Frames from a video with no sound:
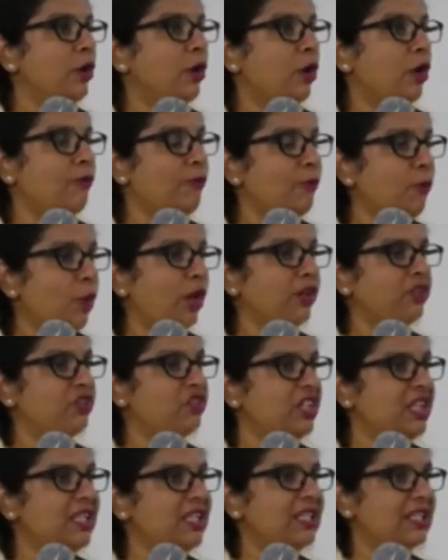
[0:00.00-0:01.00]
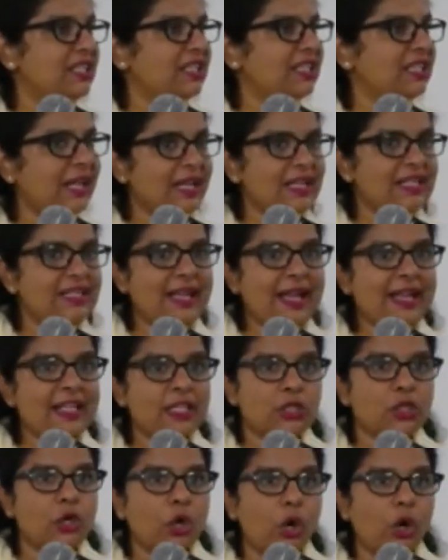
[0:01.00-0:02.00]
of what Jesus Christ
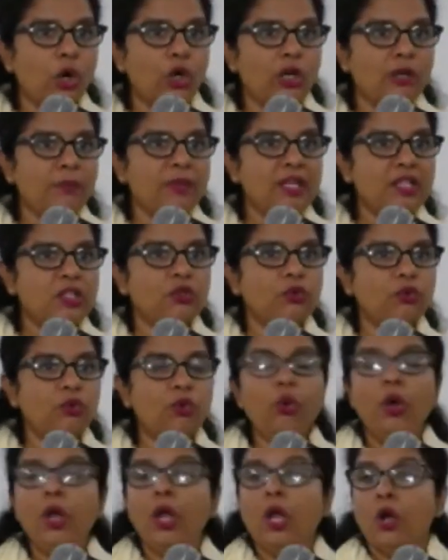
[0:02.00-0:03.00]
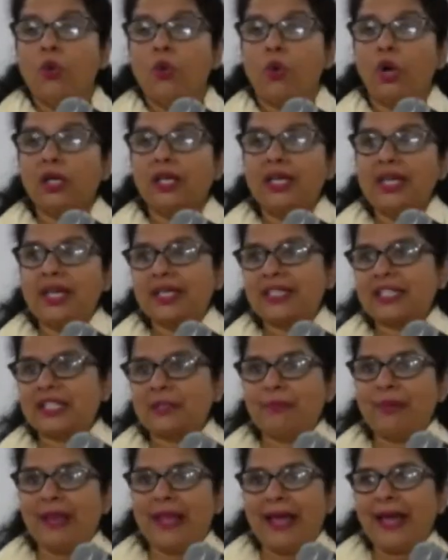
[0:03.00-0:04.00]
has called me to, what he has
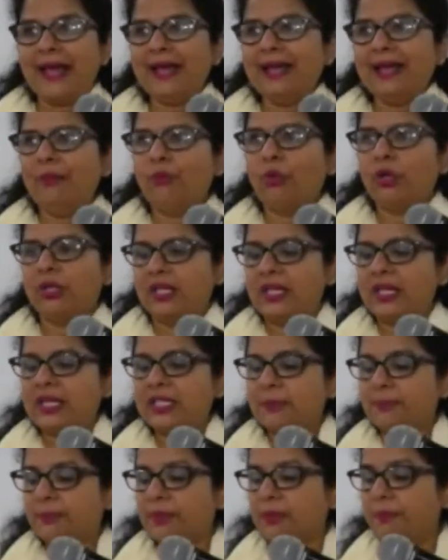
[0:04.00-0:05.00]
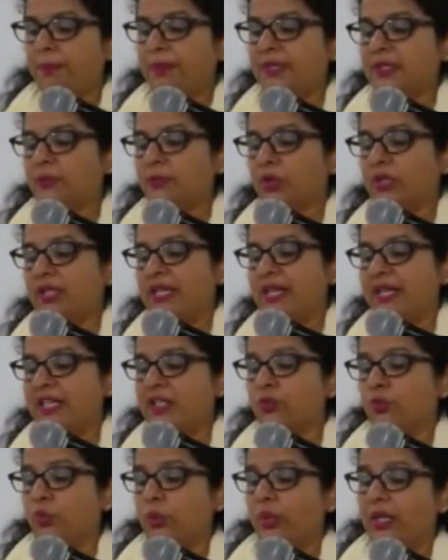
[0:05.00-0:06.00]
planned, what he has purposed, what he
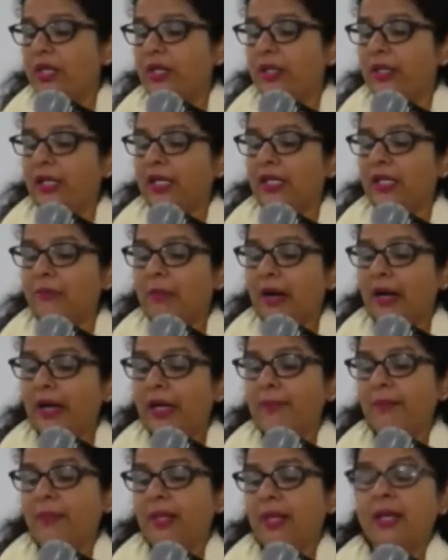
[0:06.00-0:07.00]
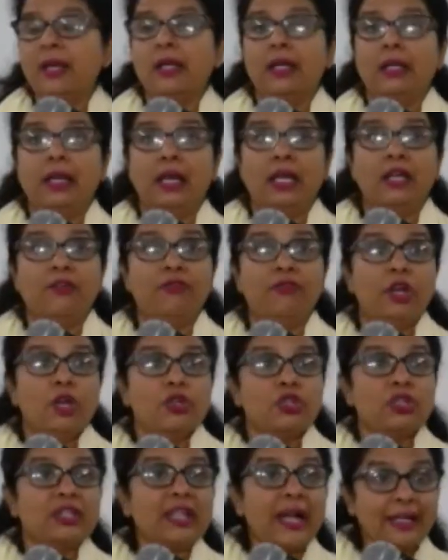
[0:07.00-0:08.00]
has willed in my life.
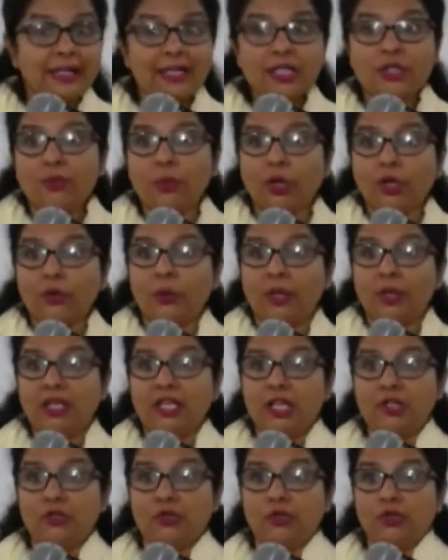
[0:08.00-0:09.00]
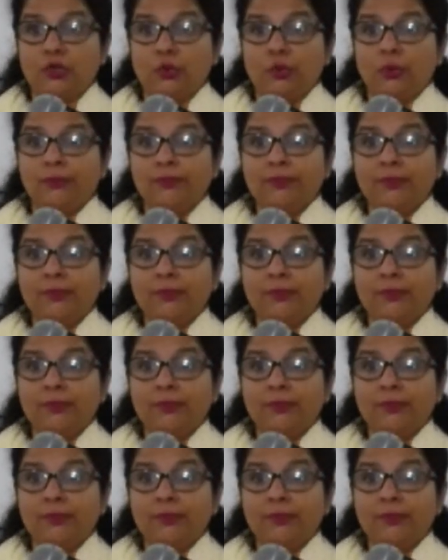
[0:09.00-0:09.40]
So that is what we need to do.